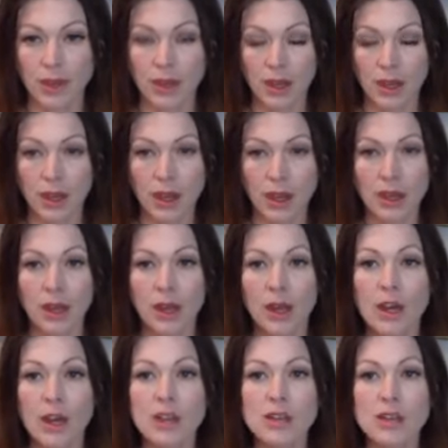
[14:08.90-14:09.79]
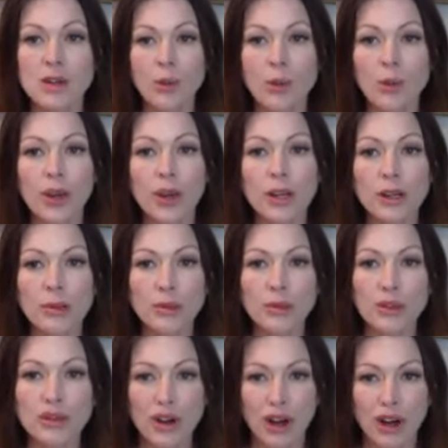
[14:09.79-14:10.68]
Okay, so we're going to
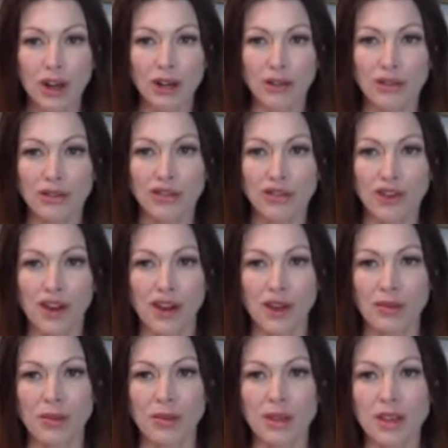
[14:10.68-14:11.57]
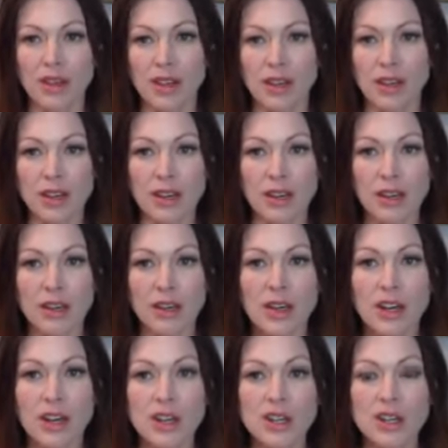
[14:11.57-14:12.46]
move on from the
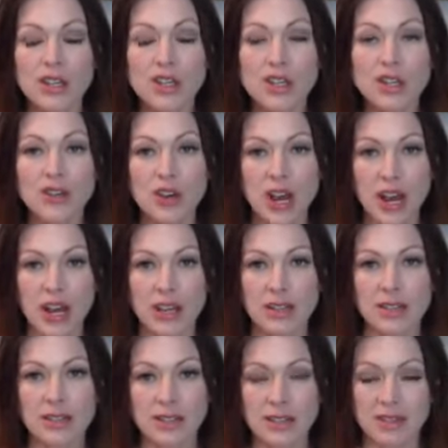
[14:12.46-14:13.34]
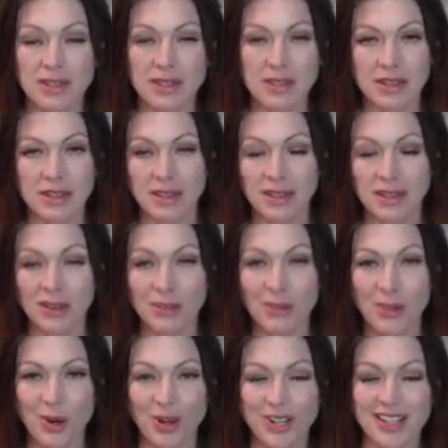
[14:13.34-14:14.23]
stress
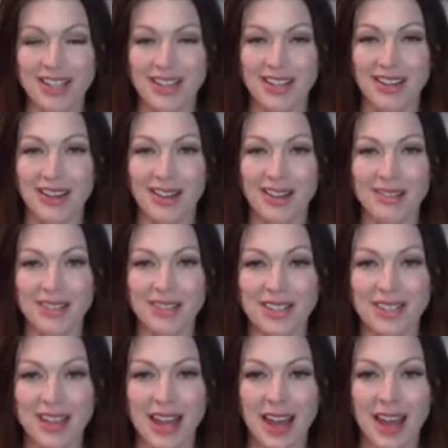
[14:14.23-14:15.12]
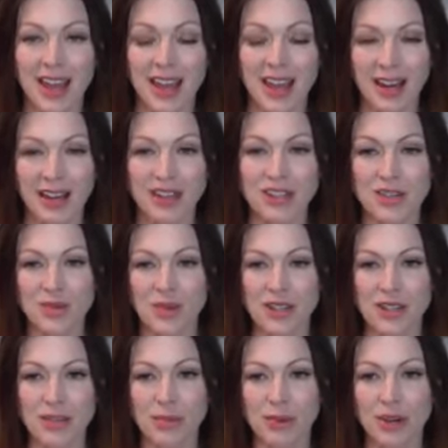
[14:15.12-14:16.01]
portion of today, and I just
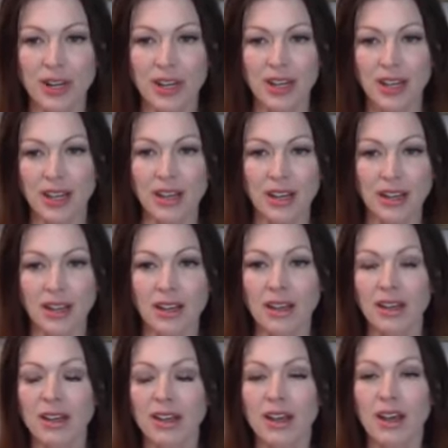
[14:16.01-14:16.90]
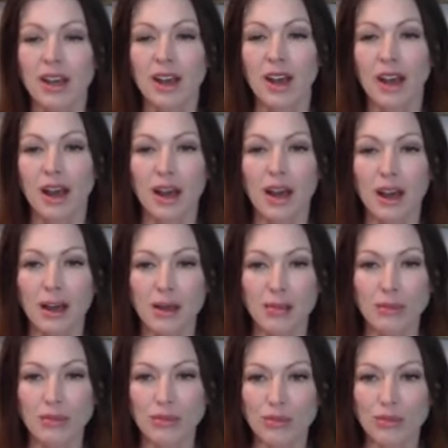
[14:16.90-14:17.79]
want to bring in
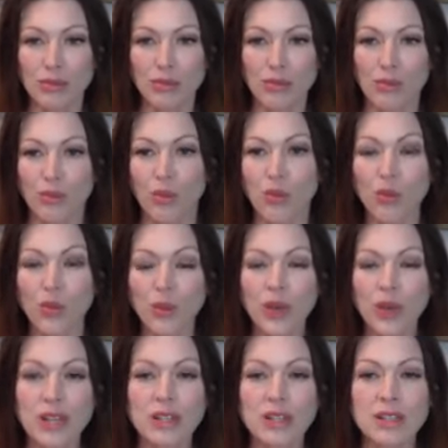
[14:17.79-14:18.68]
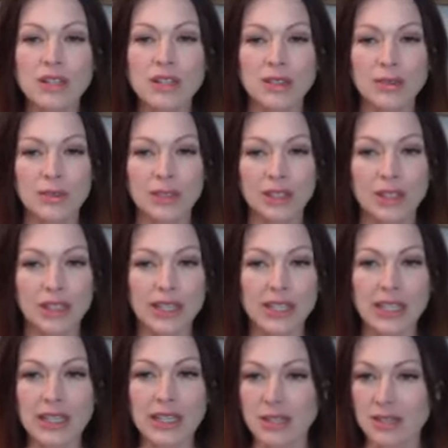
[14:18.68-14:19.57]
witness and
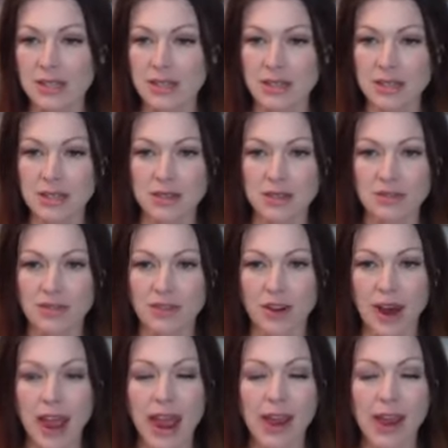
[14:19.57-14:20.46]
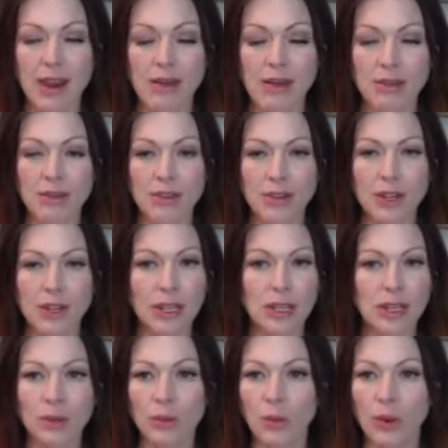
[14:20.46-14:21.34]
release for
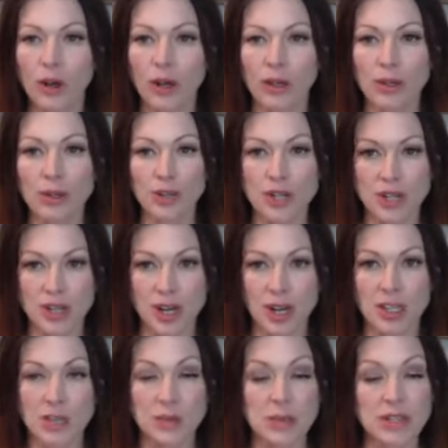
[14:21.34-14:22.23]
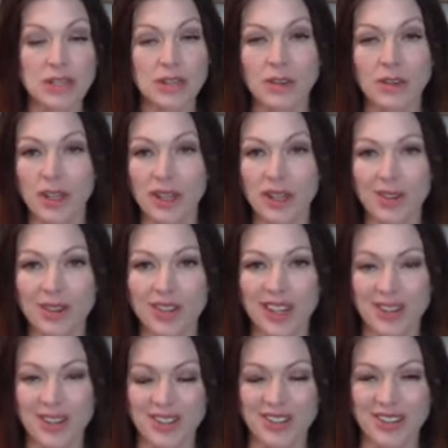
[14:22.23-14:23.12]
everyone who shared specifically what
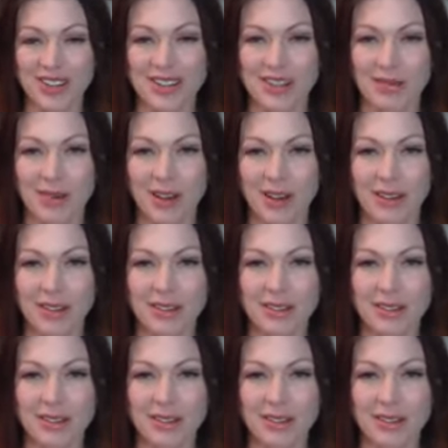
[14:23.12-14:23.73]
they were stressed about.